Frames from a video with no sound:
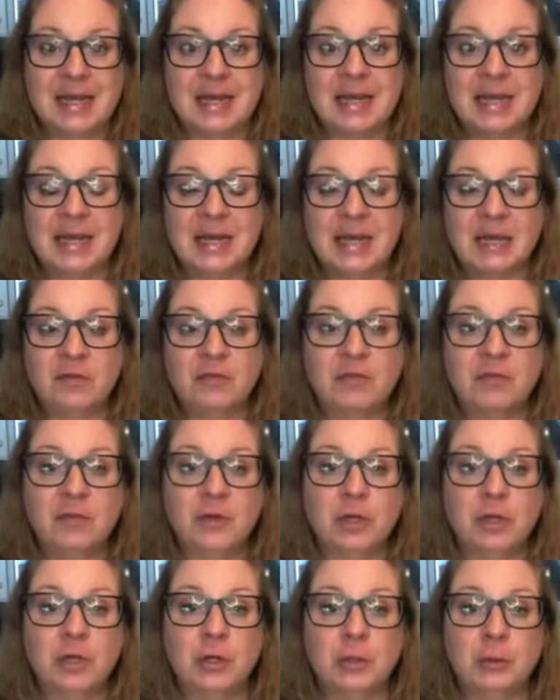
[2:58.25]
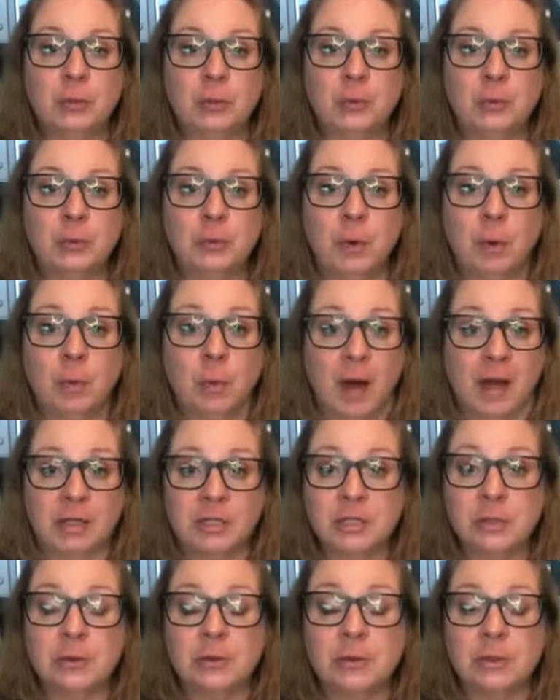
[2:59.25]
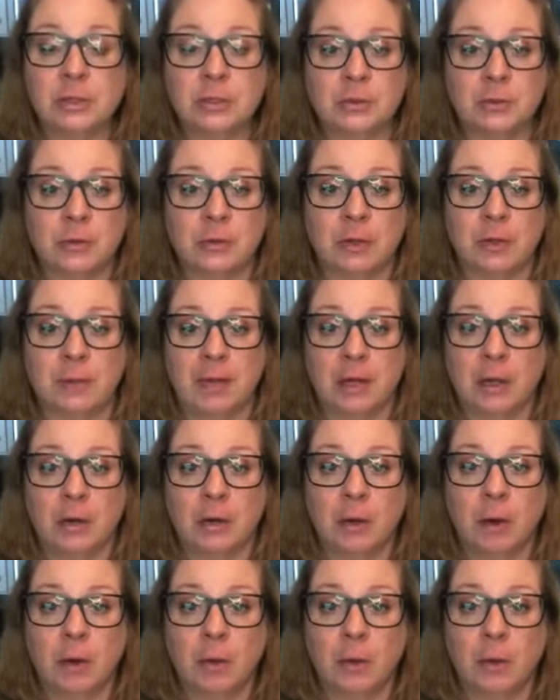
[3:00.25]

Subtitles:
If you want to, you can totally make your own.